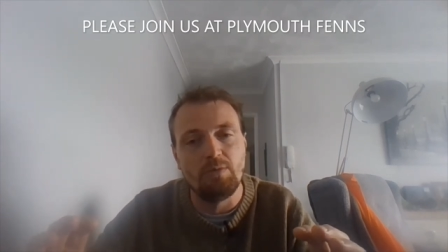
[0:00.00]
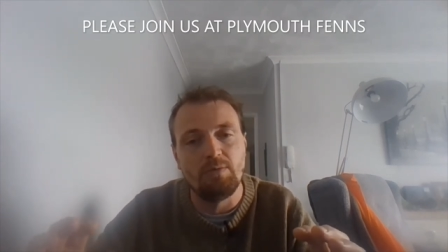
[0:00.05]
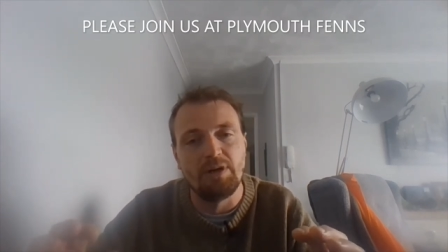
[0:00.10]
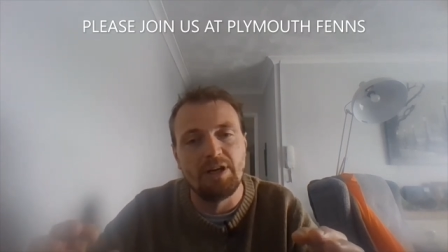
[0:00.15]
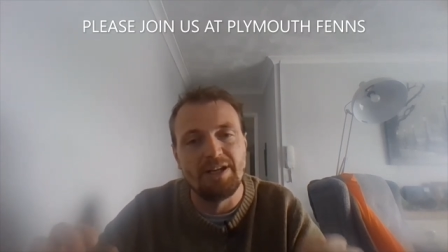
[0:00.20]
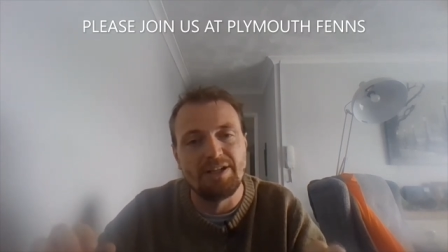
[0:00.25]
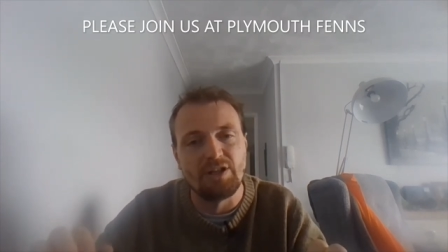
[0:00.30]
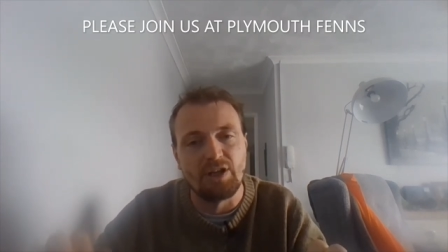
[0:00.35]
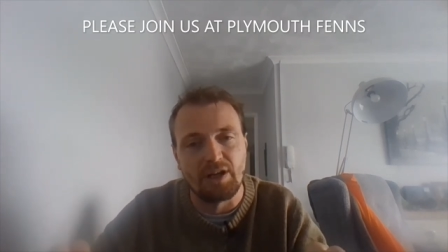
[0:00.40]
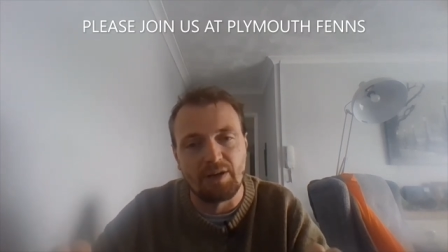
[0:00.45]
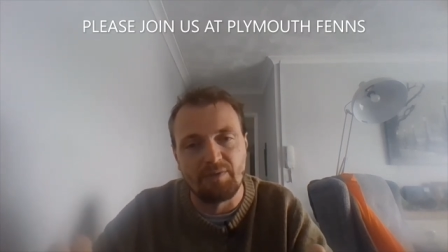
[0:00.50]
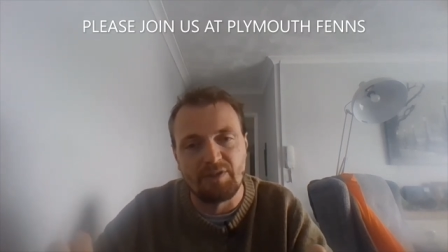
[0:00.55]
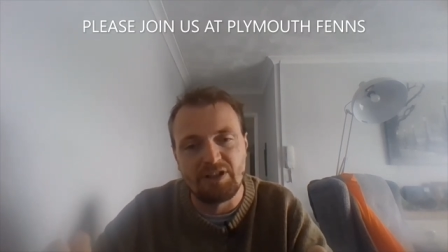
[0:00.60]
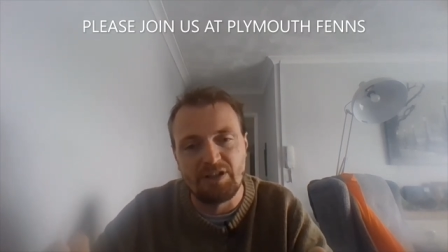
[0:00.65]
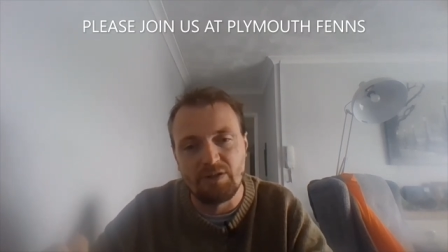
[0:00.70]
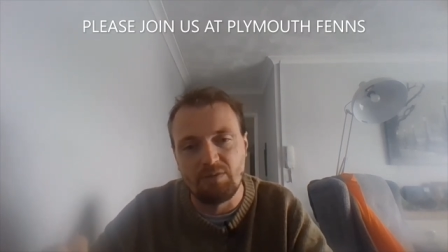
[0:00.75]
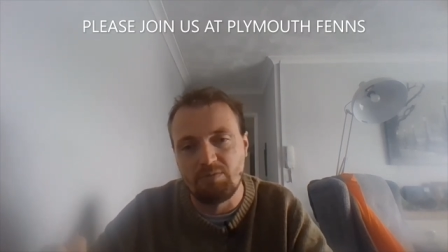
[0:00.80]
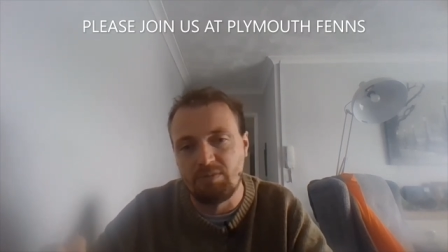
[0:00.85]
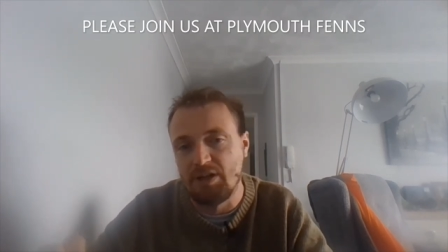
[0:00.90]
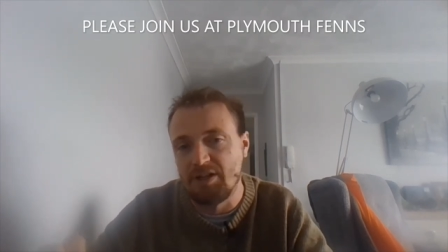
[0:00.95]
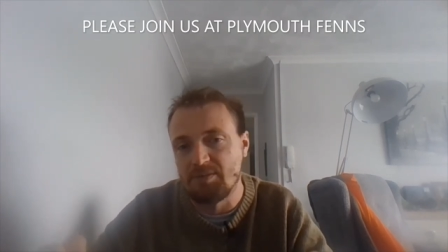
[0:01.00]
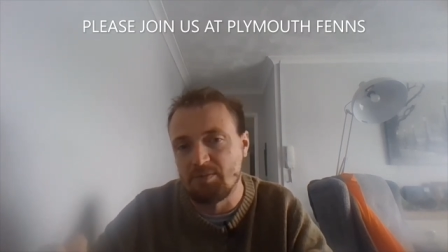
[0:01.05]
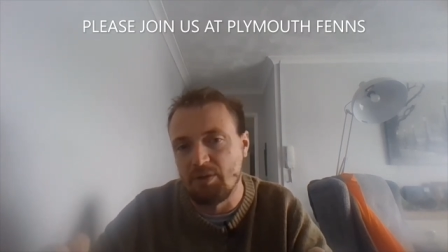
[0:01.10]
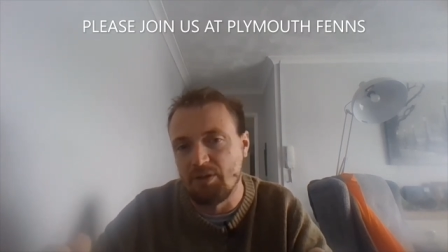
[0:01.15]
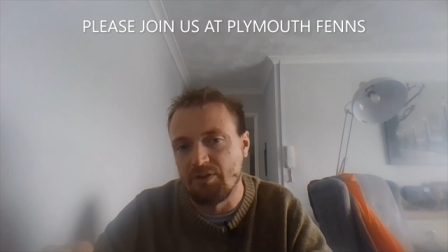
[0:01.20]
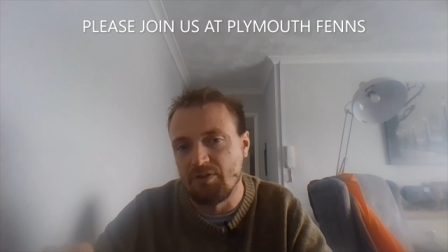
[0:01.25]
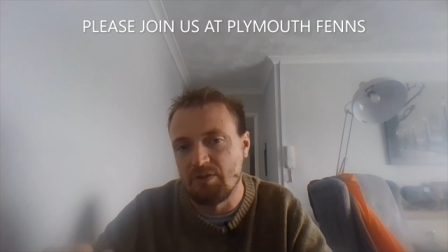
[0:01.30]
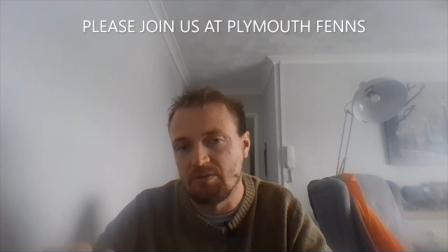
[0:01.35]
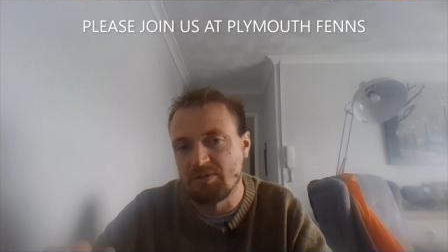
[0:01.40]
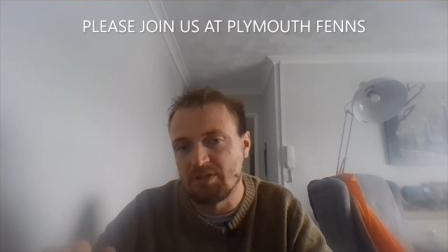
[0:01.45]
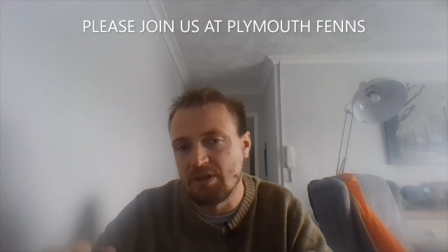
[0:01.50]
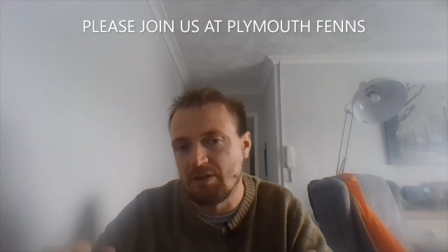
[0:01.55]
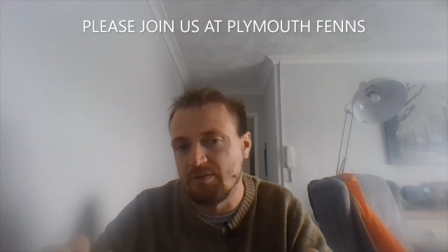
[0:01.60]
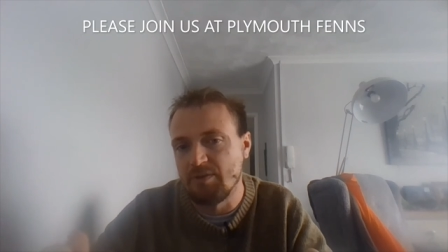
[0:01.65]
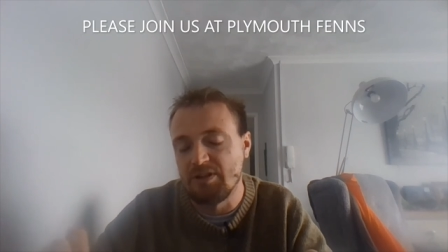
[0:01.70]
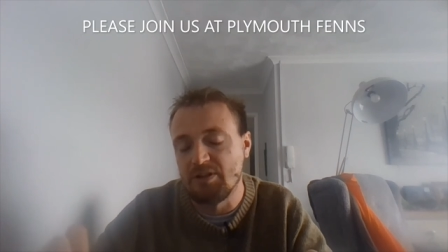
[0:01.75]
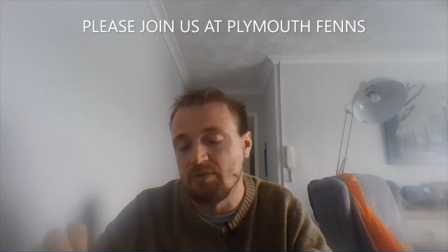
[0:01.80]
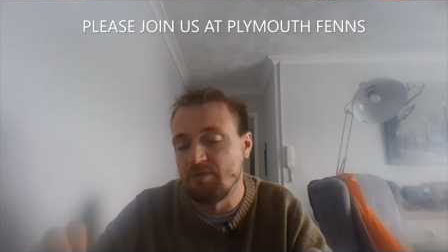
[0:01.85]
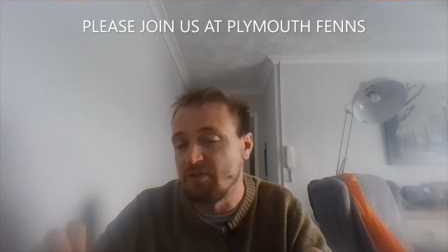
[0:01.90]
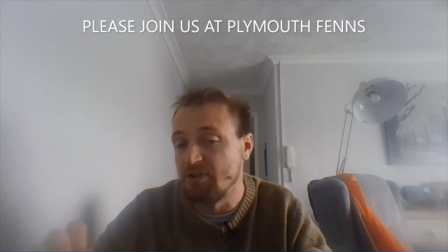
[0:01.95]
Please like the video. Please put the thumbs down the
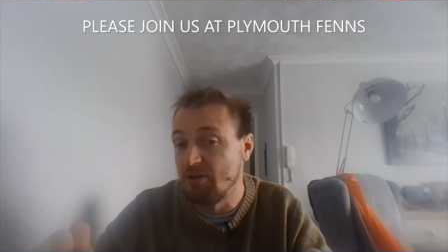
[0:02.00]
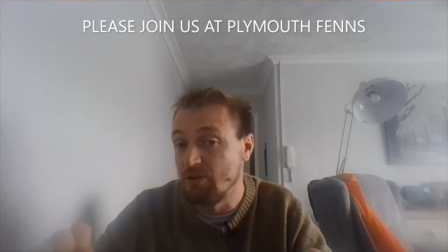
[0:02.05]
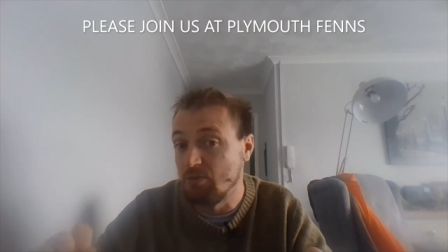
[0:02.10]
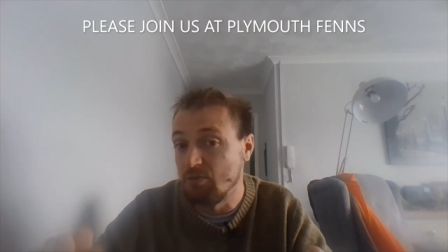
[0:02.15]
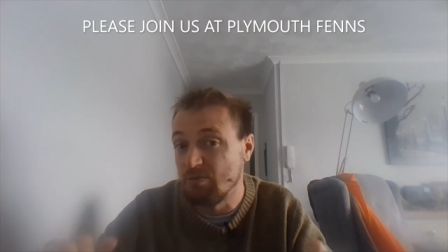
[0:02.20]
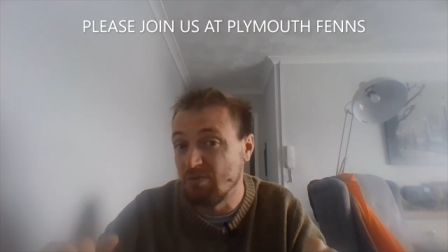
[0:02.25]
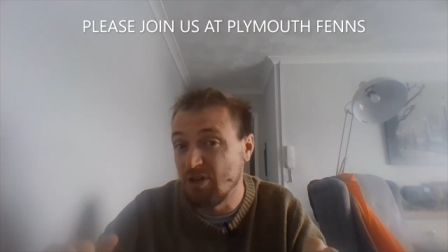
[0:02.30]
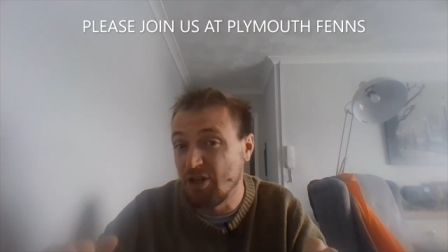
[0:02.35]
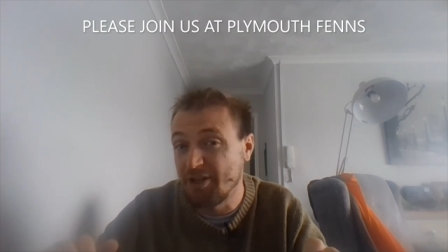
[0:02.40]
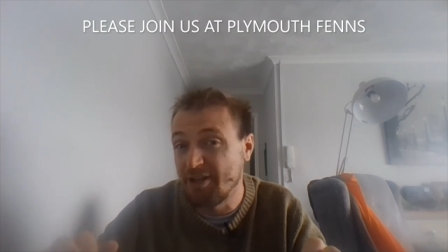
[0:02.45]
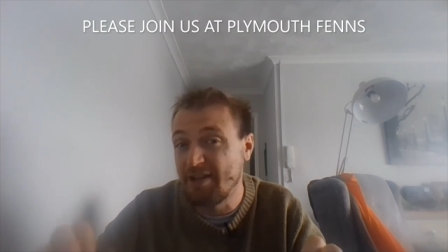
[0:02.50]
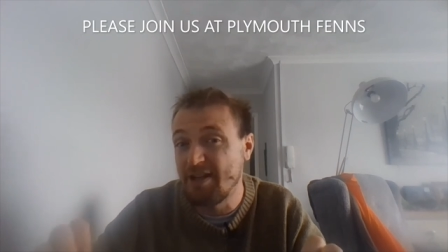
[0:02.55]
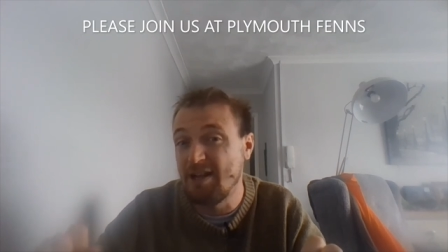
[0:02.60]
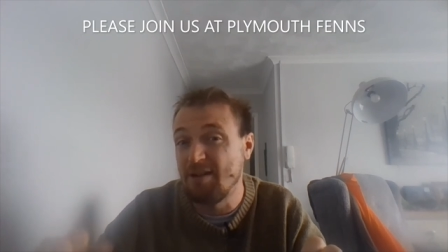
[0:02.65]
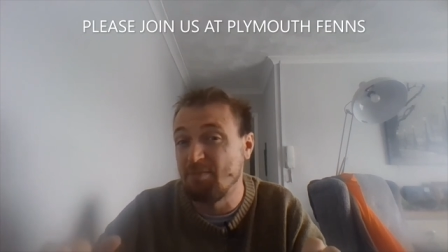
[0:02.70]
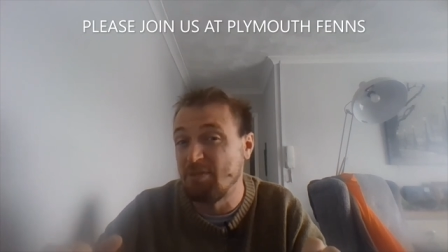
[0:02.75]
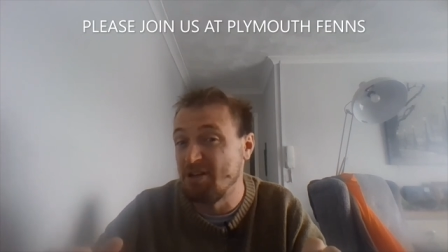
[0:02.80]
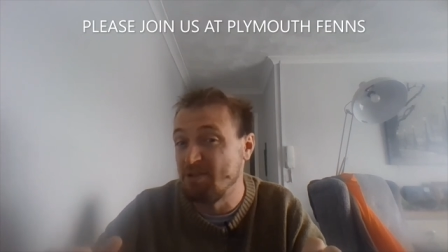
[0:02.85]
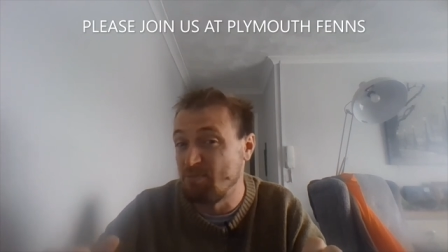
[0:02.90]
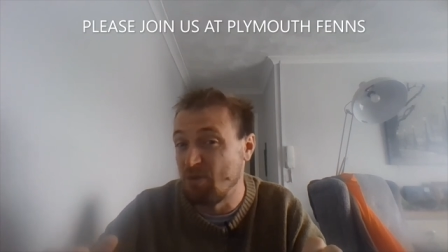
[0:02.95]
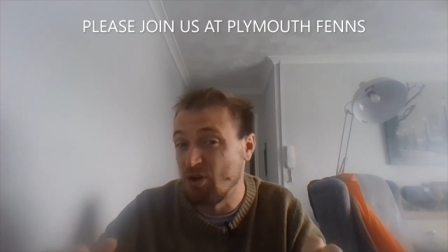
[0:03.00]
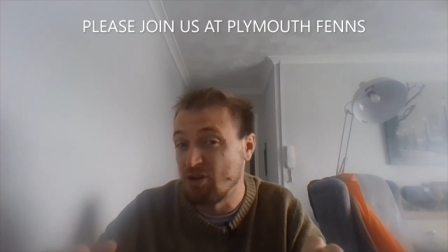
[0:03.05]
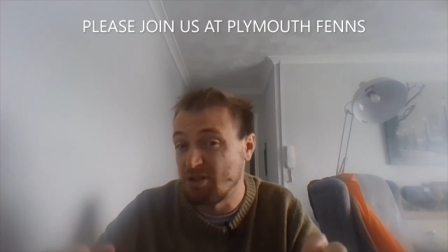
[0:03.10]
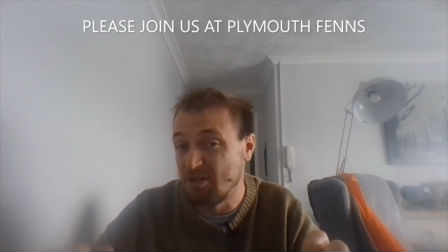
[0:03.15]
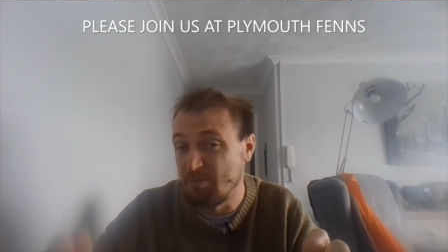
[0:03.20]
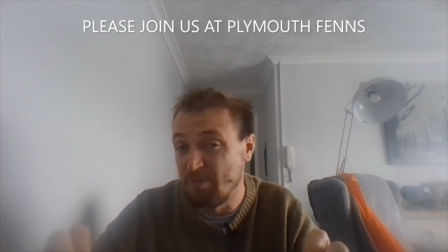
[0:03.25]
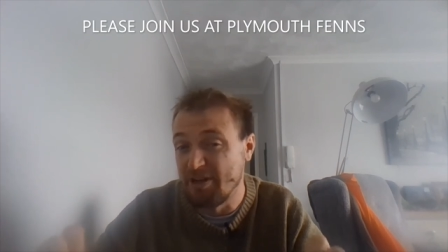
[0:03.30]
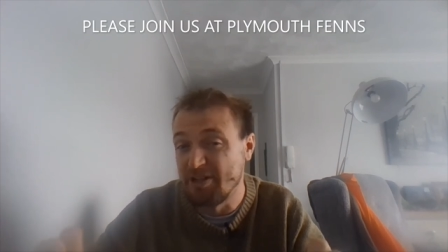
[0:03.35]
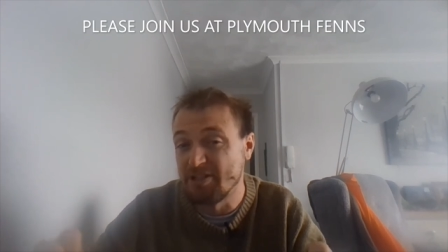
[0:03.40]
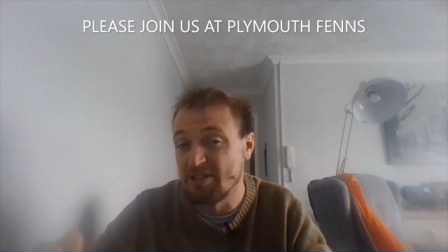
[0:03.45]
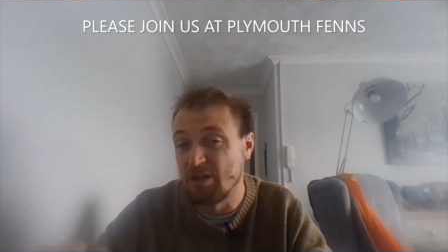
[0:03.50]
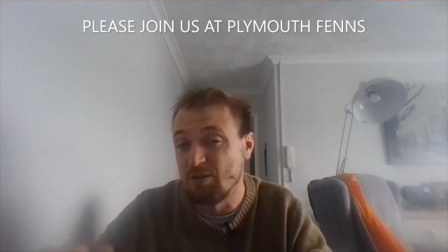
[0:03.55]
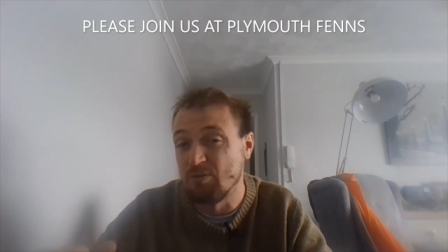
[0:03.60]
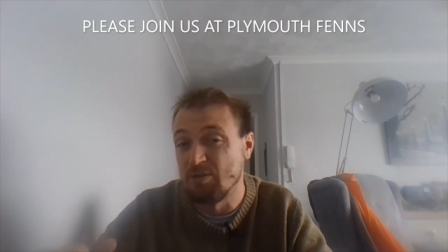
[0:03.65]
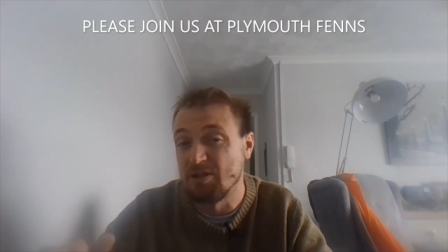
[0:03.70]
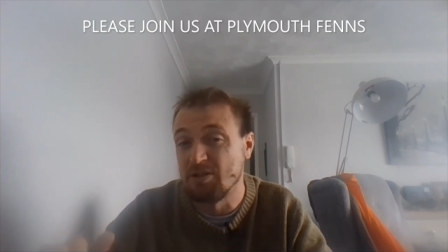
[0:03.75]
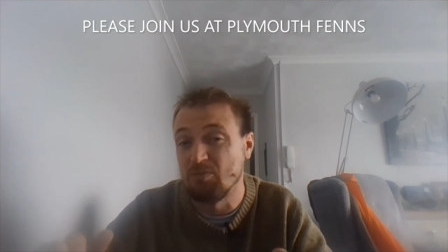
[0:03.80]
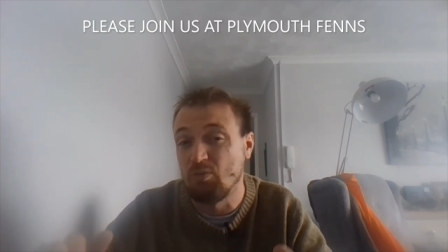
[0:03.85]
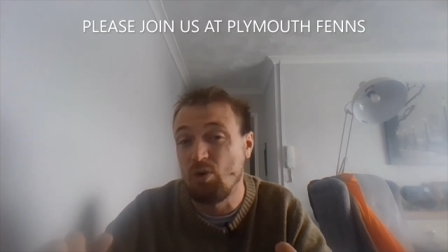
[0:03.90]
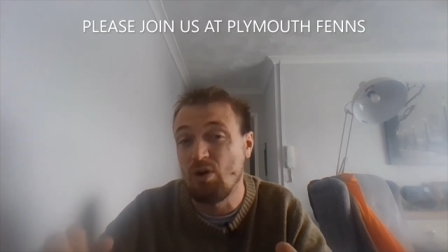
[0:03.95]
video if you don't like it. Please, please tell
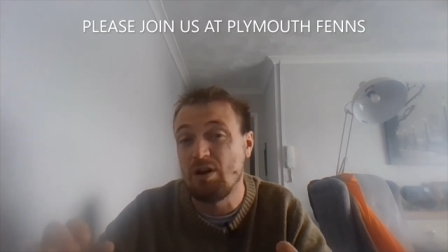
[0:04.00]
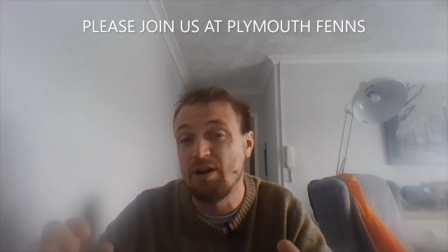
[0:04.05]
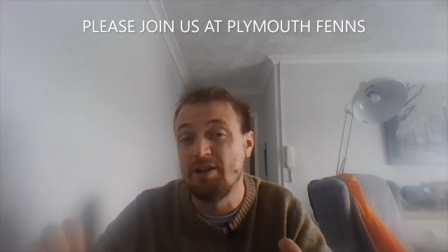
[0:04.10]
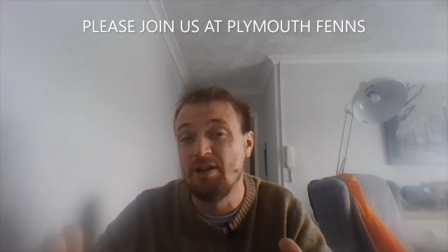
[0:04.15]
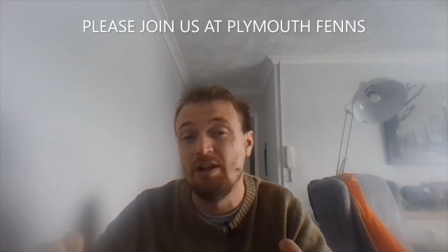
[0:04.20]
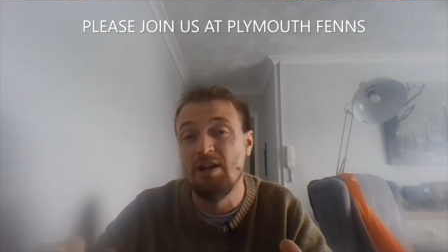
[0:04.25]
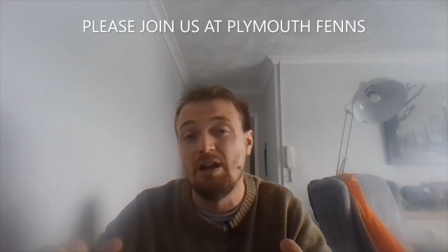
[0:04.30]
me why.